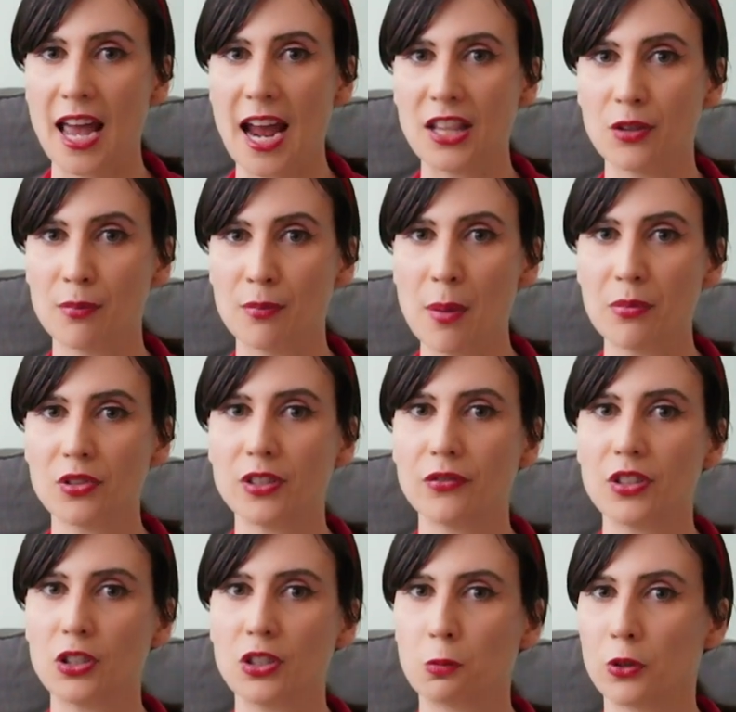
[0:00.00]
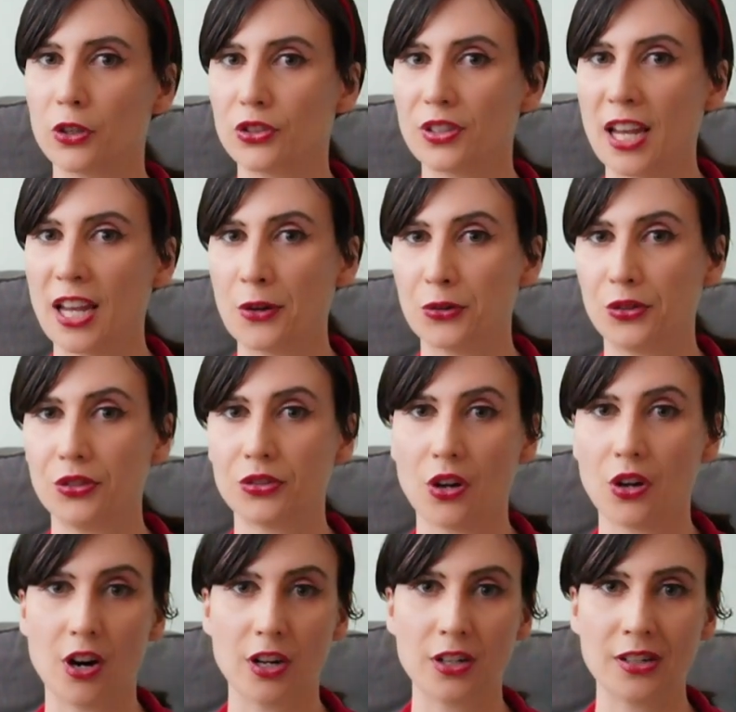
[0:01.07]
and the members of these workers' councils
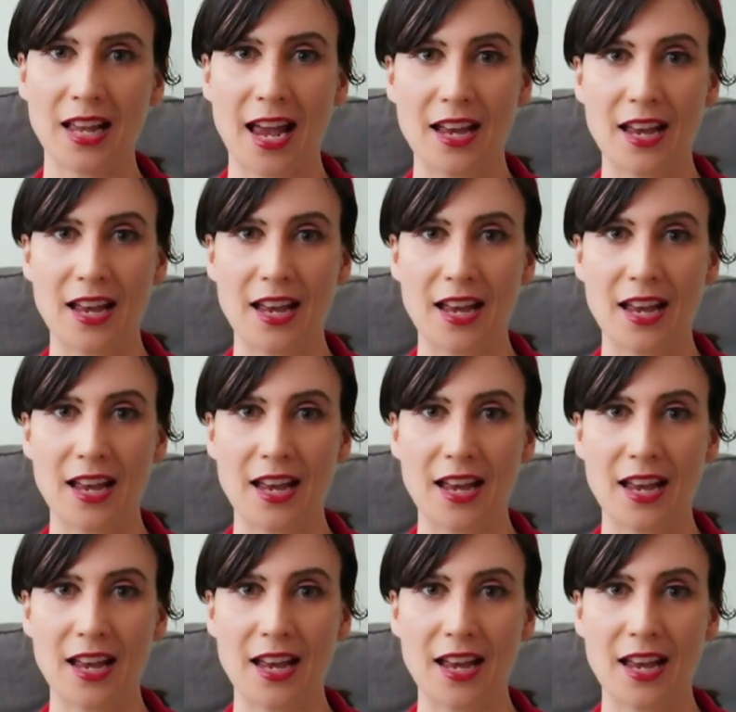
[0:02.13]
are,